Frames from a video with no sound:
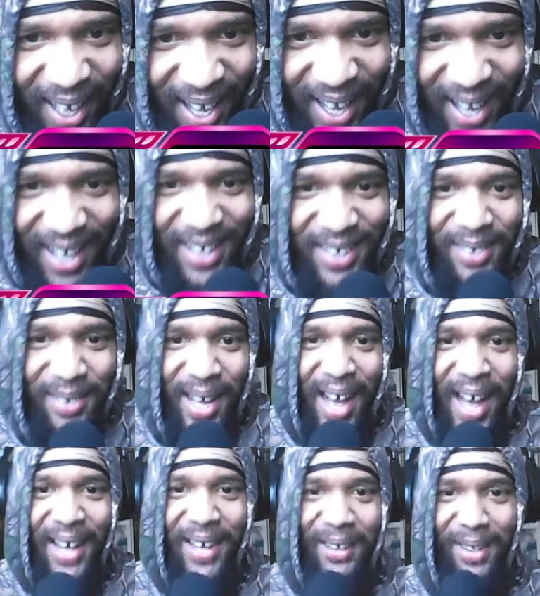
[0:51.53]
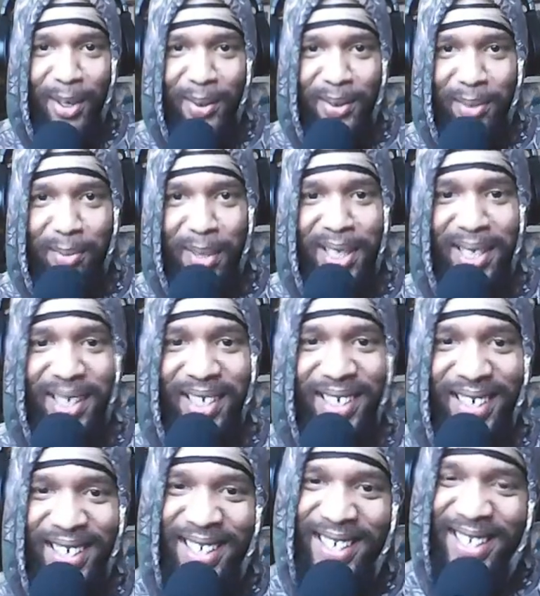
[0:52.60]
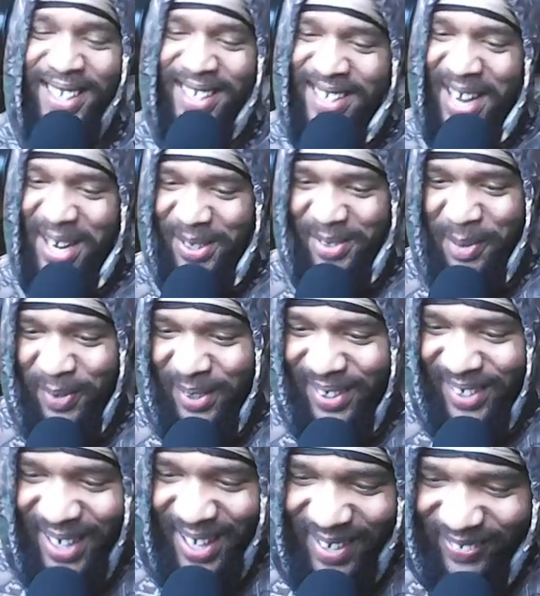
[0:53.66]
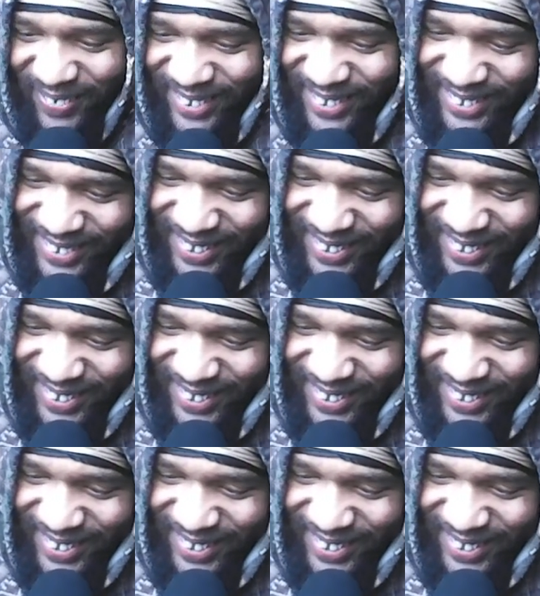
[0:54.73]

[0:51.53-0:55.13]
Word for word: and hat girl with the beanie. I don't remember their names.